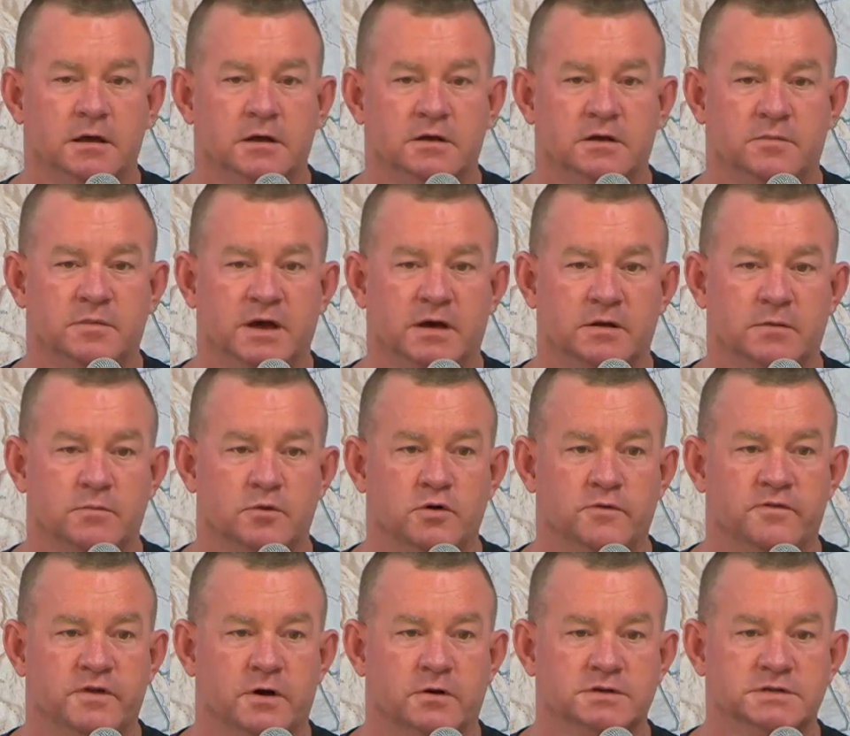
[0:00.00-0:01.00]
to be able to
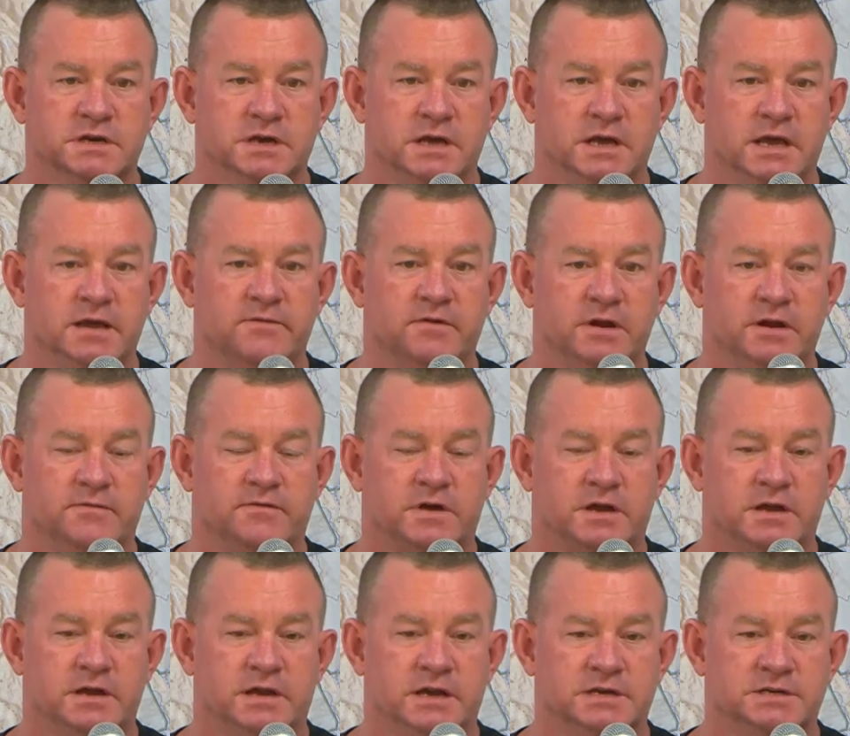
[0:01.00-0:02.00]
move those even if
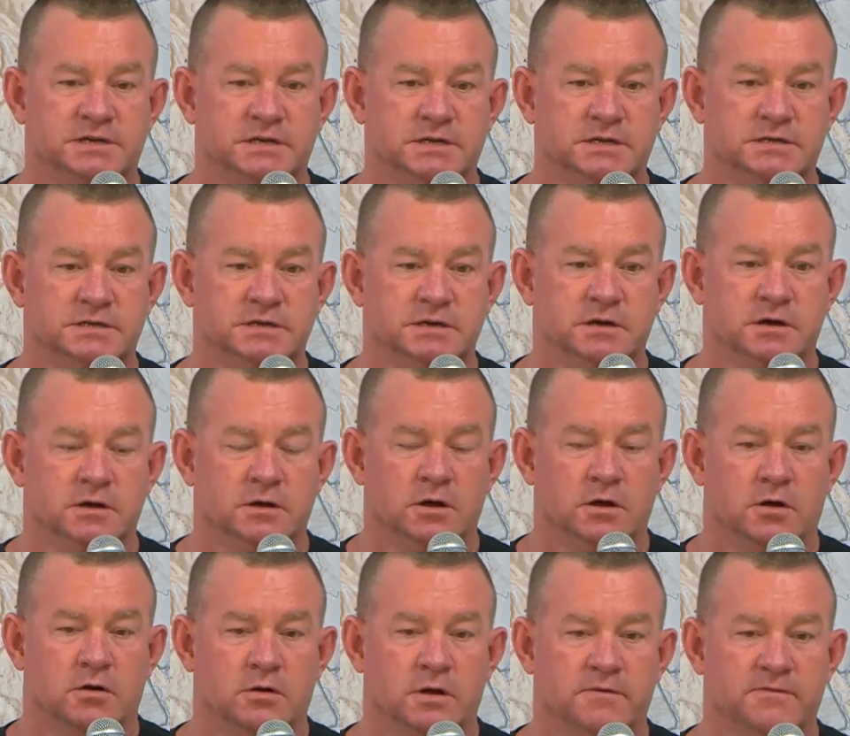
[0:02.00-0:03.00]
conditions
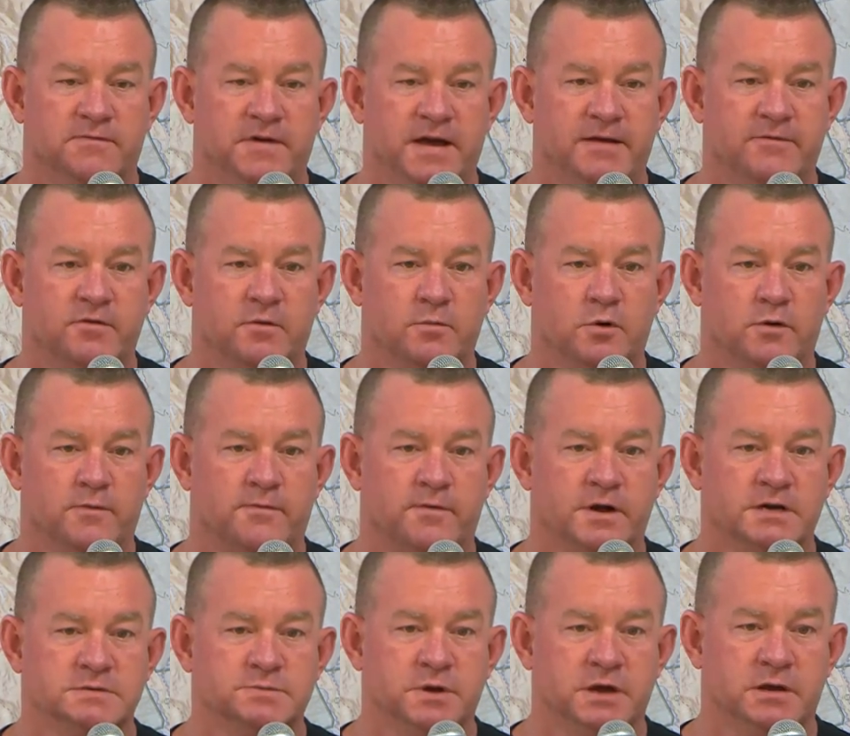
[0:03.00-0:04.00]
are unfavorable for
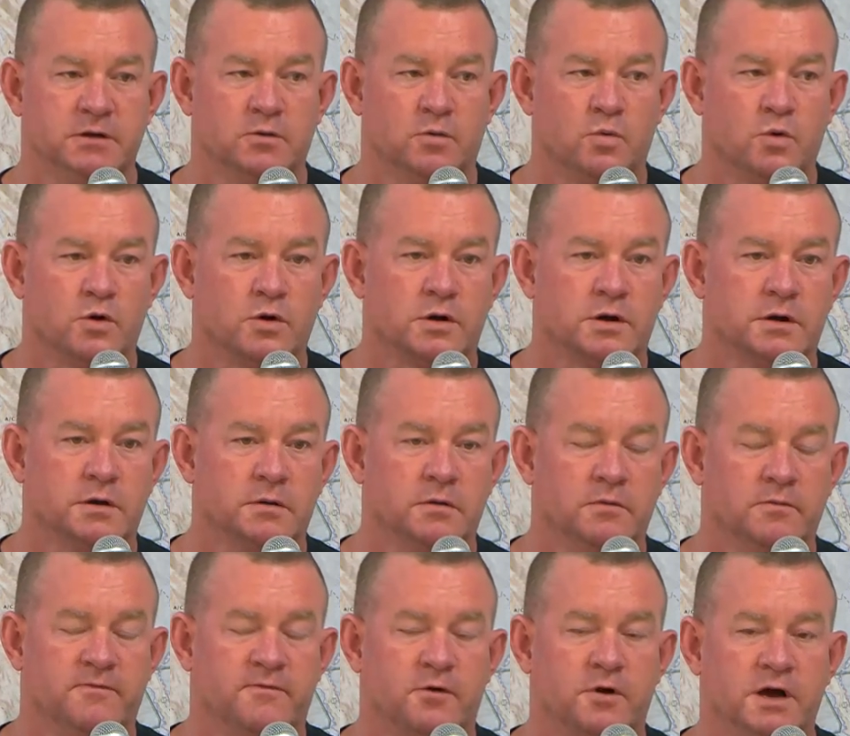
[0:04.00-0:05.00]
us
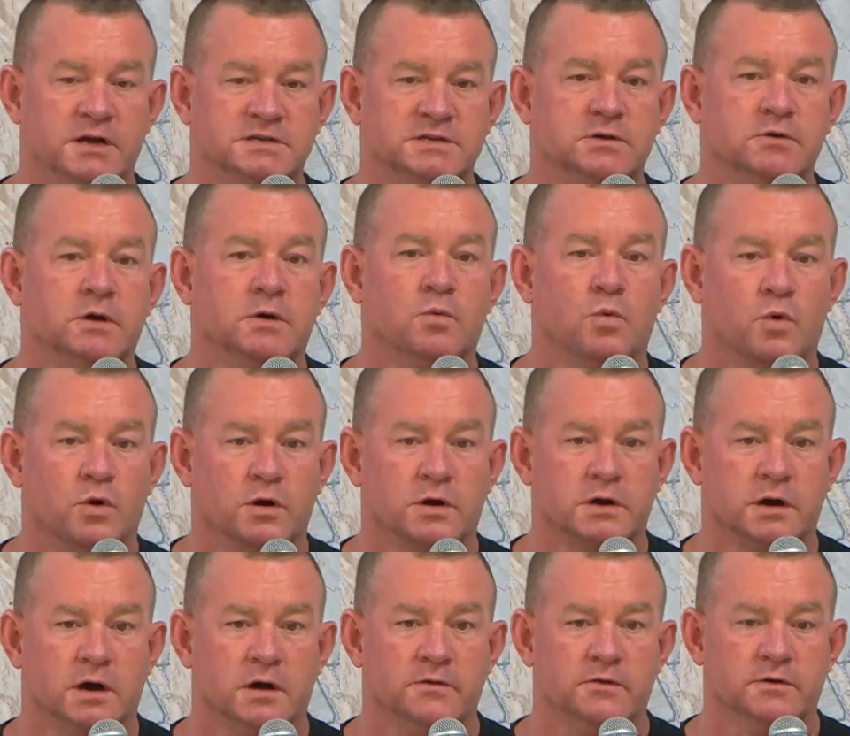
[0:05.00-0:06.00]
doing work
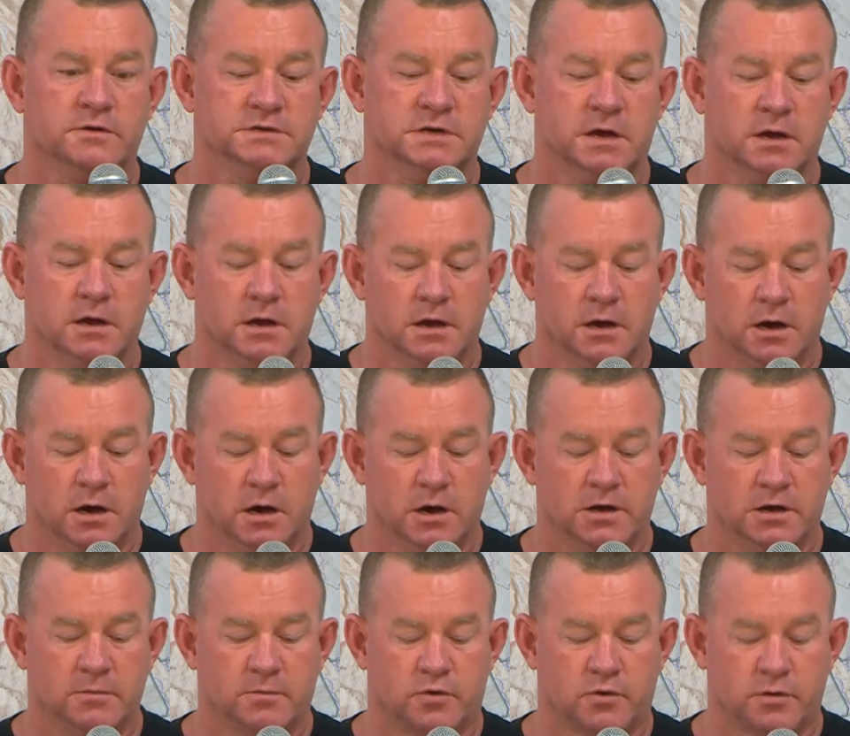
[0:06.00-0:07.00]
on those
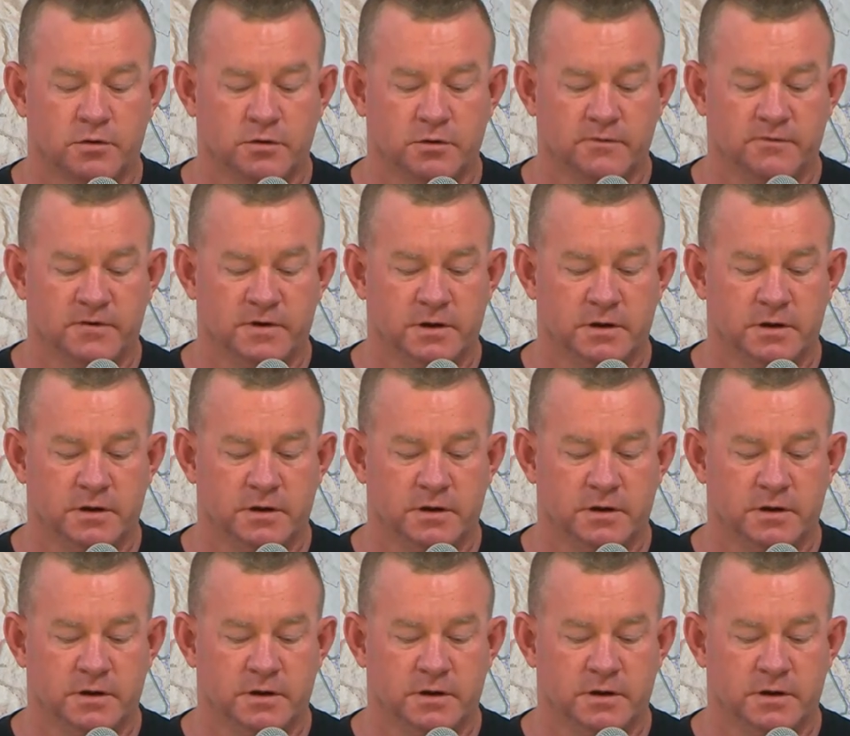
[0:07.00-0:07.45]
unimproved